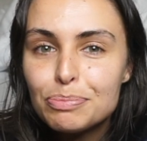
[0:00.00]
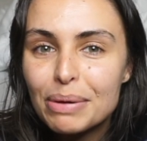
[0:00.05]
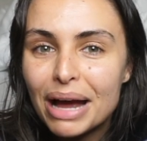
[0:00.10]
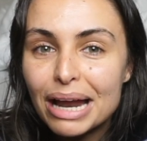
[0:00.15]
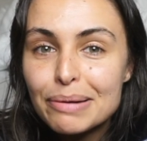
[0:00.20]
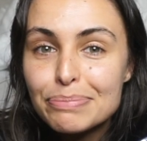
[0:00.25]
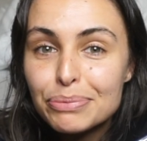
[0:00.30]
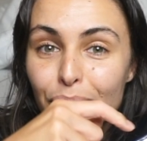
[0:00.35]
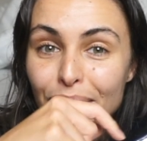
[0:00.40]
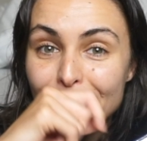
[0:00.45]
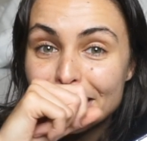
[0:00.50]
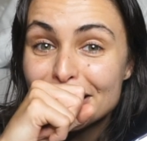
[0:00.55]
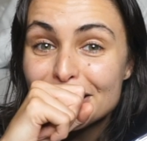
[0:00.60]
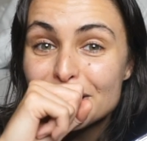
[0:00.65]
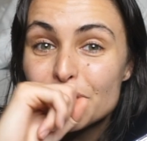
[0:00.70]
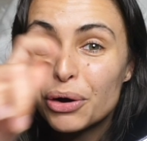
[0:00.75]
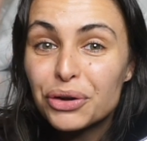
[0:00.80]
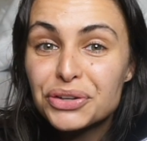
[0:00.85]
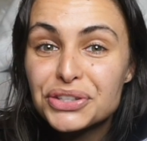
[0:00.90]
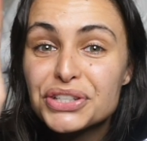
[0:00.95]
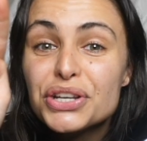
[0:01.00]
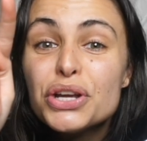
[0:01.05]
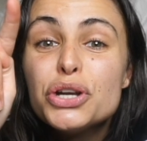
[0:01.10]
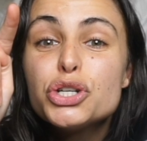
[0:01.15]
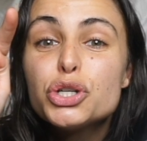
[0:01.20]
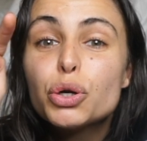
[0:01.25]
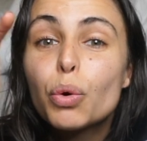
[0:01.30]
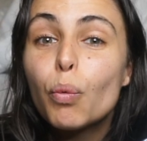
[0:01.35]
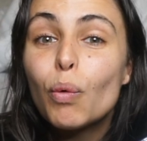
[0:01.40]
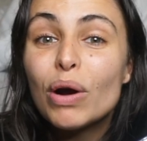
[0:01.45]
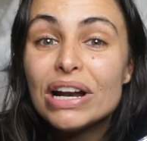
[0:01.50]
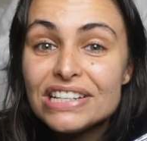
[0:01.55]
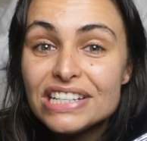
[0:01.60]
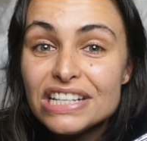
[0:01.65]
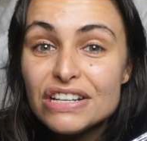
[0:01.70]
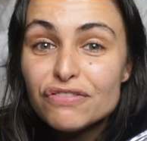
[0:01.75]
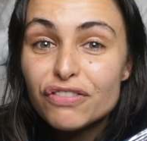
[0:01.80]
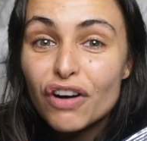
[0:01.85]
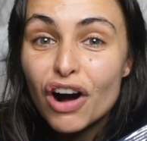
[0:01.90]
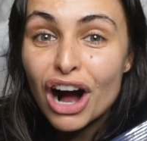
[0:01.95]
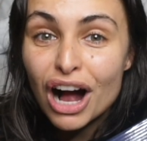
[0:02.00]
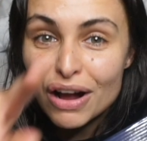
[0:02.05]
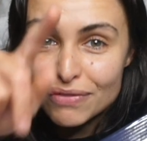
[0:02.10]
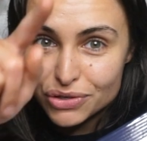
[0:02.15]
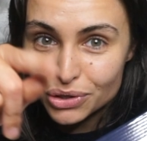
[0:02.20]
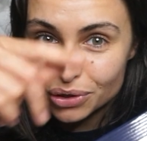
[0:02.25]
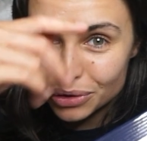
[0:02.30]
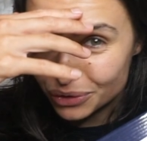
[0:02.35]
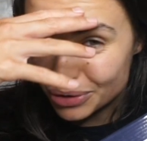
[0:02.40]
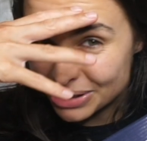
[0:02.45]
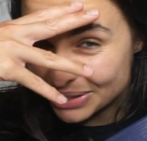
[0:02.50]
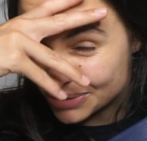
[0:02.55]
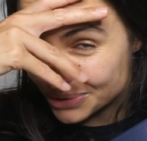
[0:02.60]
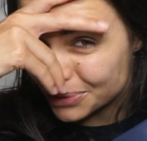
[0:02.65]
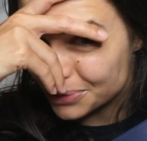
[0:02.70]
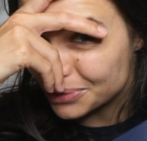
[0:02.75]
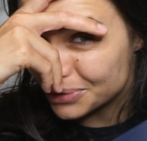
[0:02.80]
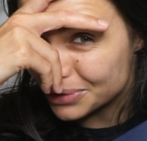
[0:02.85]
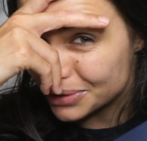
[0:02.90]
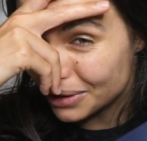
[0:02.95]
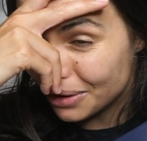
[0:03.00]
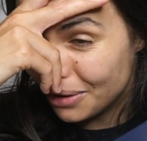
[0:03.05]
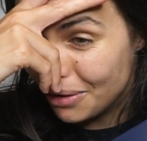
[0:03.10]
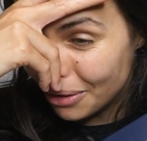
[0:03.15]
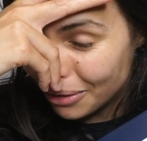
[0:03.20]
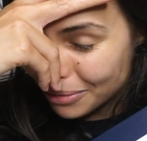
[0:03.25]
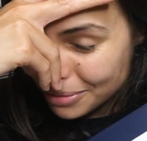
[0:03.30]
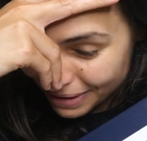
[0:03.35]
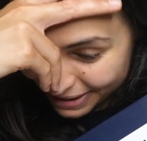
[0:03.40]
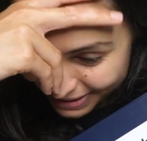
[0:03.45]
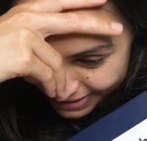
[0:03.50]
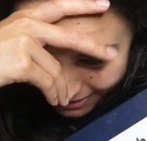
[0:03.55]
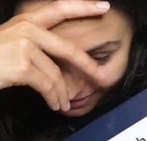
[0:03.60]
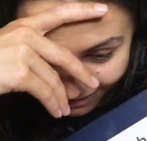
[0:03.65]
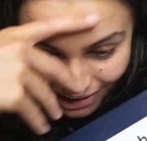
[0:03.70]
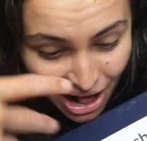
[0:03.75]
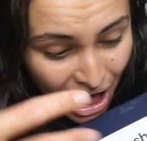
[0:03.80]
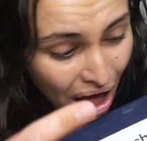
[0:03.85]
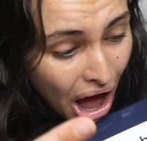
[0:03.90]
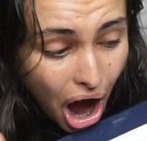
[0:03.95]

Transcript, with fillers: bad boy cost twenty-five dollars dues. Oh my God.